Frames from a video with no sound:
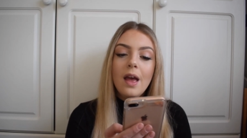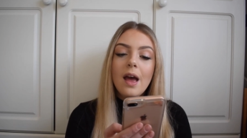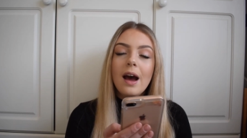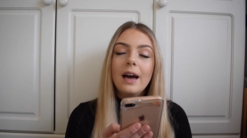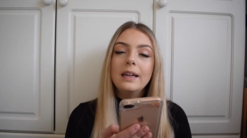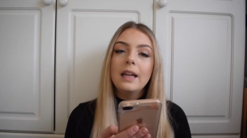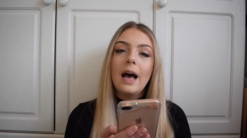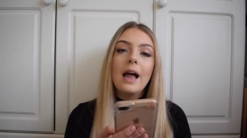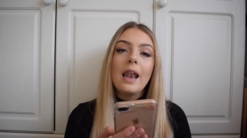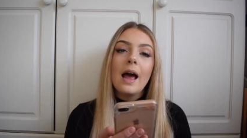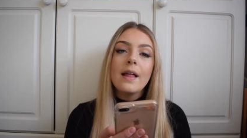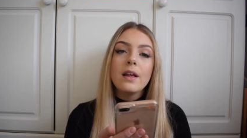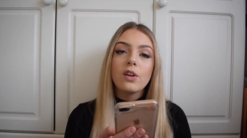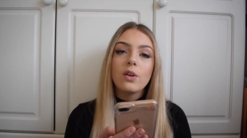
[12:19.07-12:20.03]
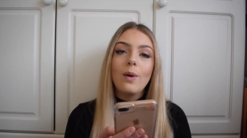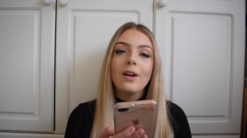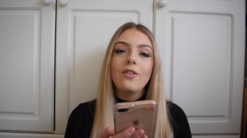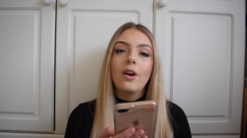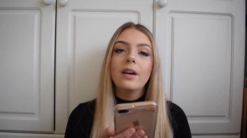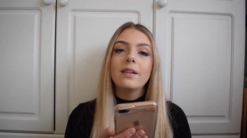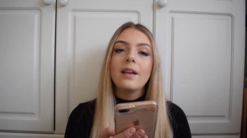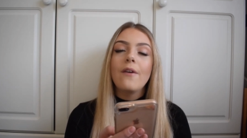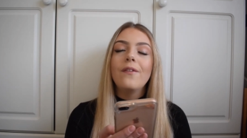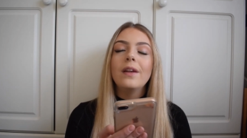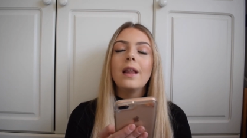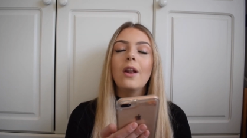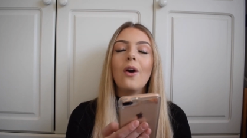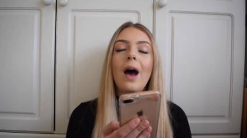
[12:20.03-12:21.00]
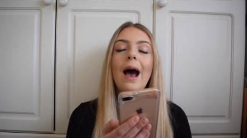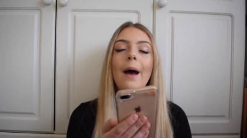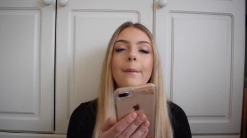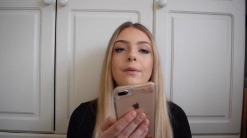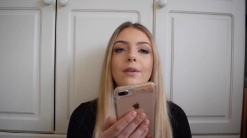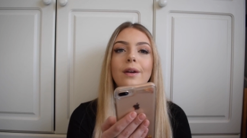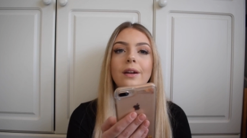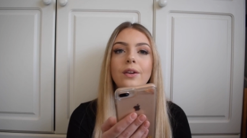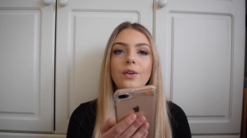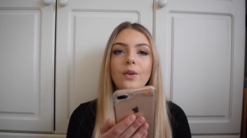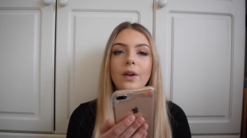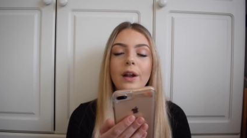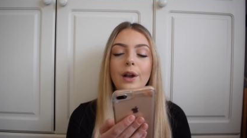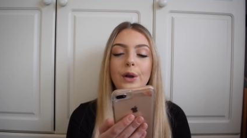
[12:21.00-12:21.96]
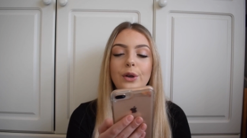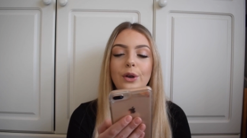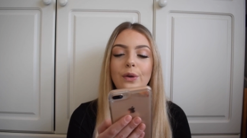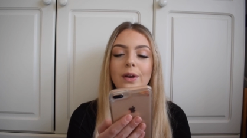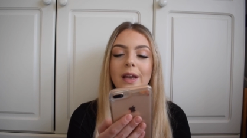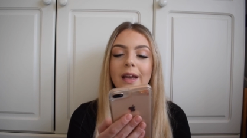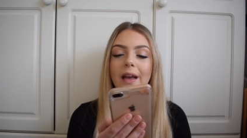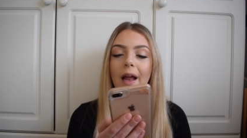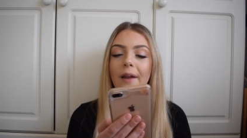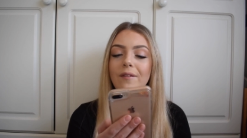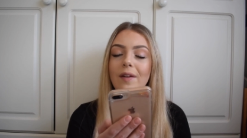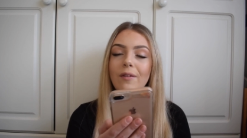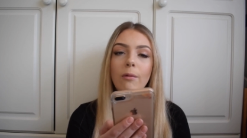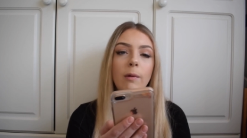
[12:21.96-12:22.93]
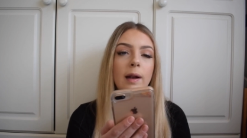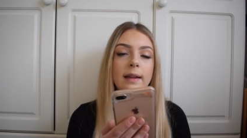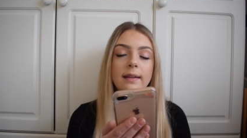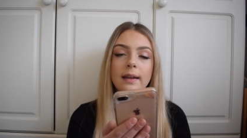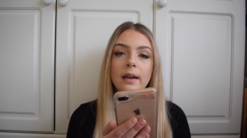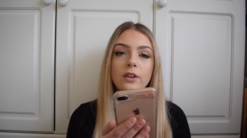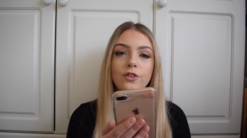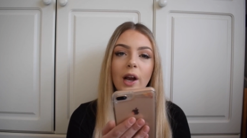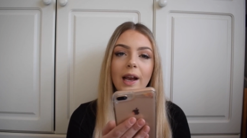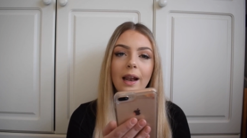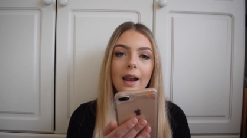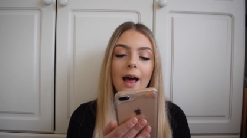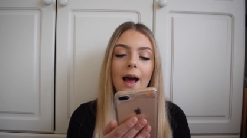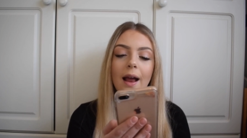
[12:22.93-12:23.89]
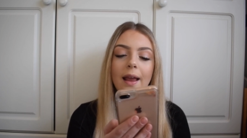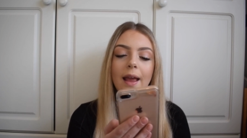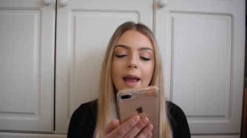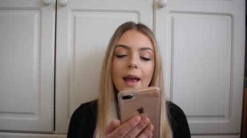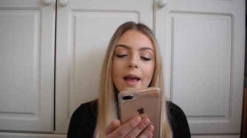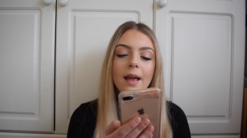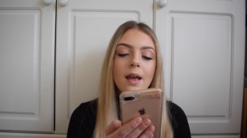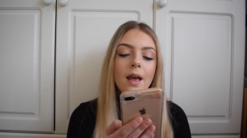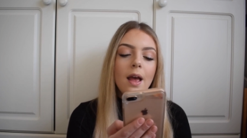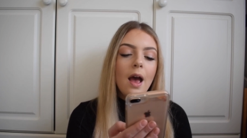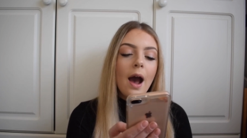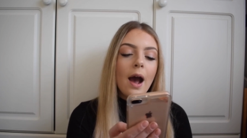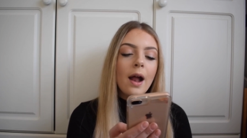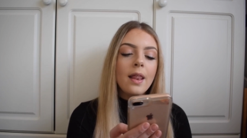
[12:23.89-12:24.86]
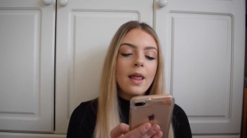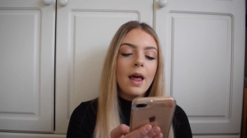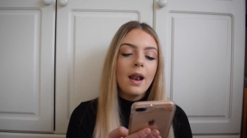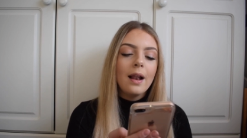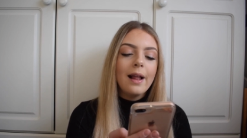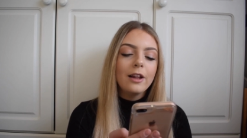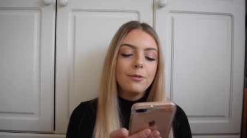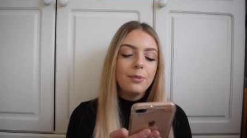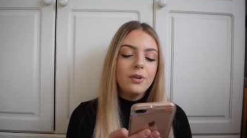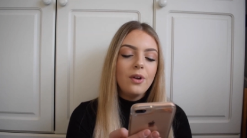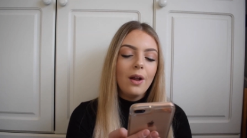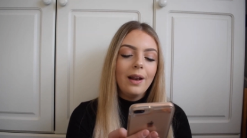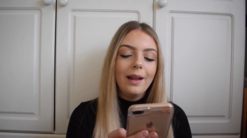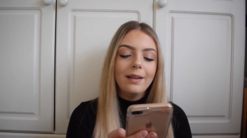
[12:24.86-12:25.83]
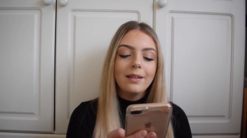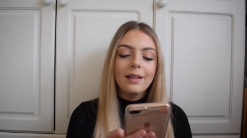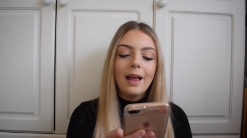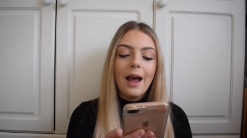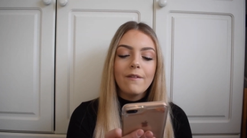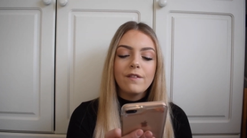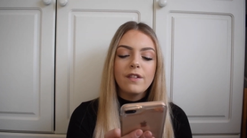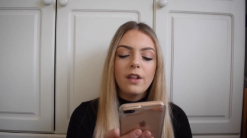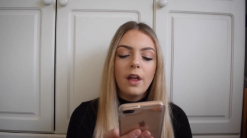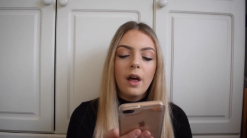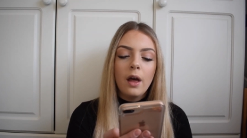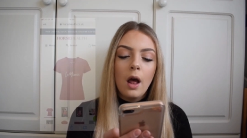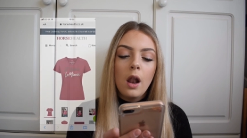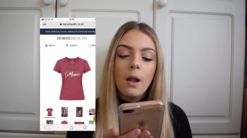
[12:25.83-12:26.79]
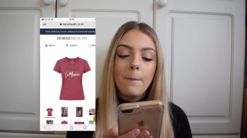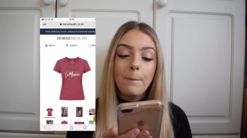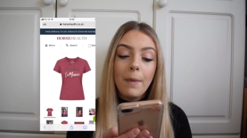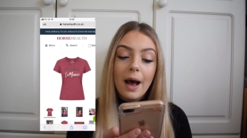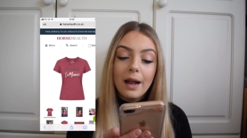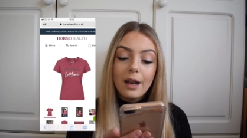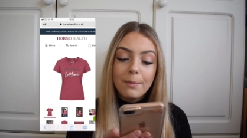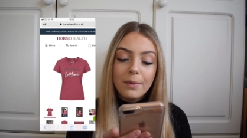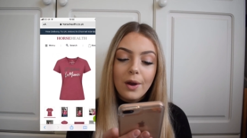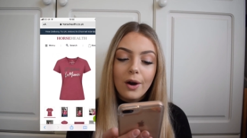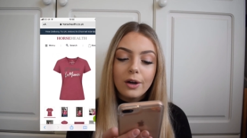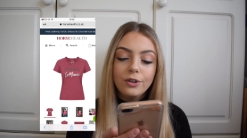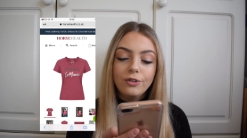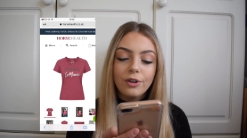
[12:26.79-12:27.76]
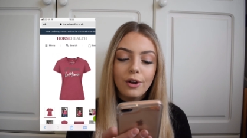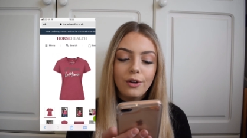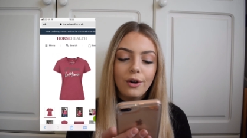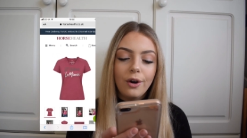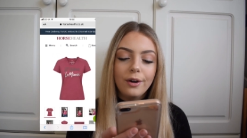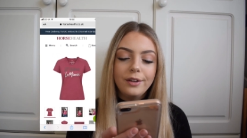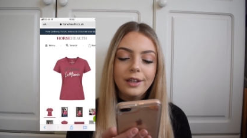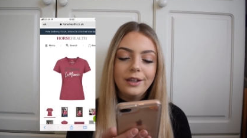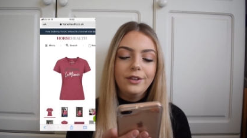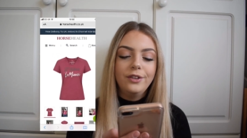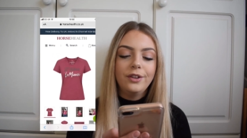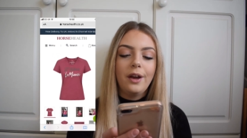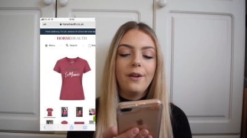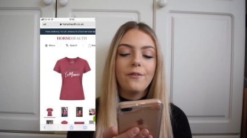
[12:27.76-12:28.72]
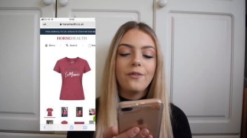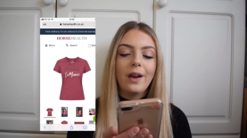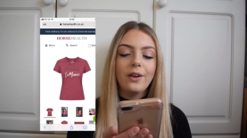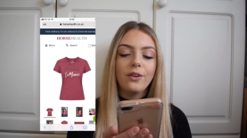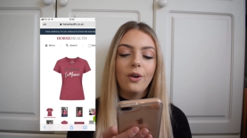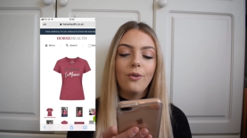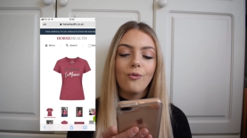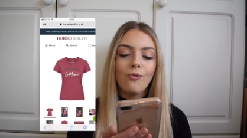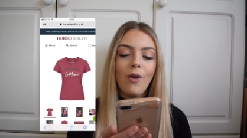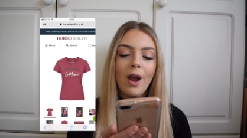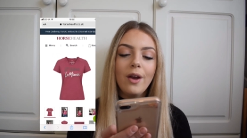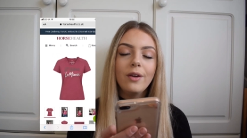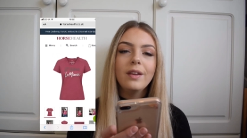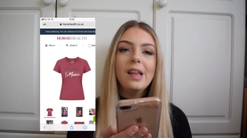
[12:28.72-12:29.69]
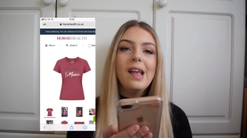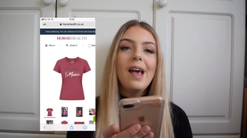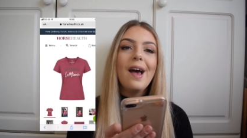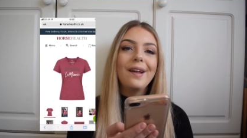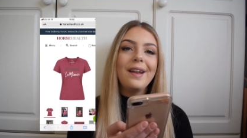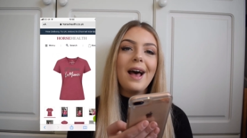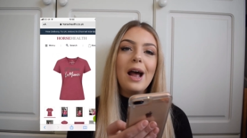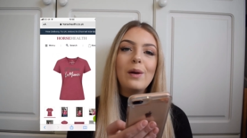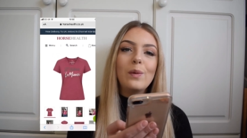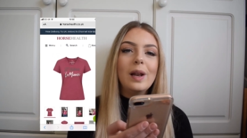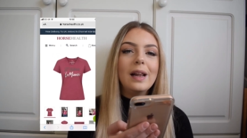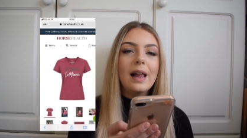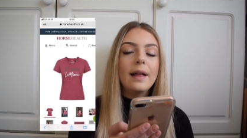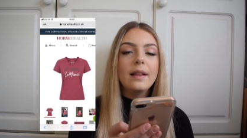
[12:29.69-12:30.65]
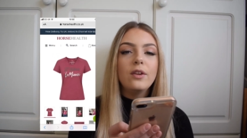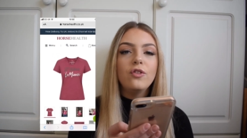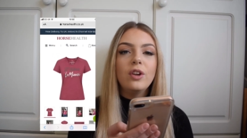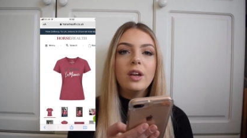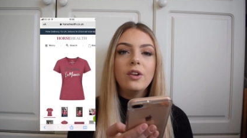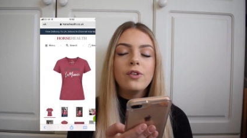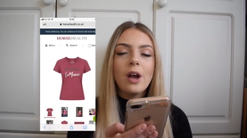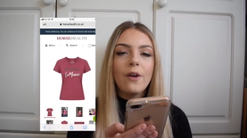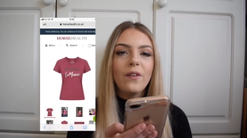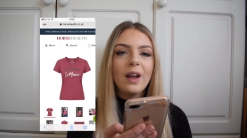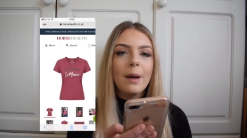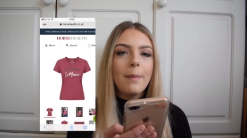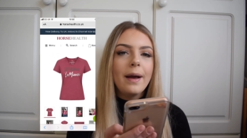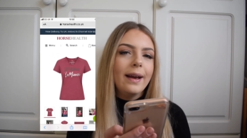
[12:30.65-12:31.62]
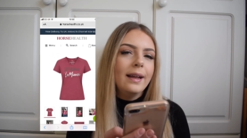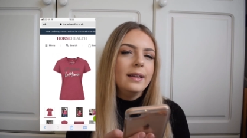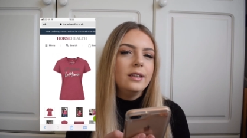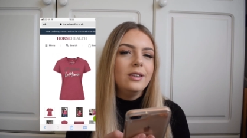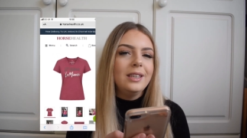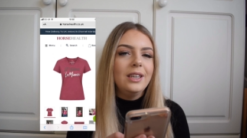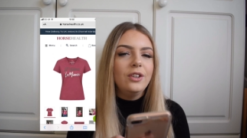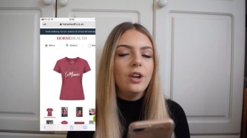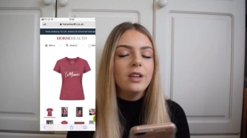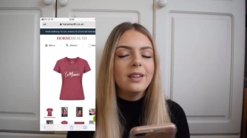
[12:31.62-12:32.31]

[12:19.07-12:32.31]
And I like these Loire jackets. I think they look absolutely stunning and unique, and I've never really seen a jacket like it. And then last but not least, they have the Le Mieux J'adore t-shirt in French Rose. And I really like this t-shirt. I think I might get this t-shirt.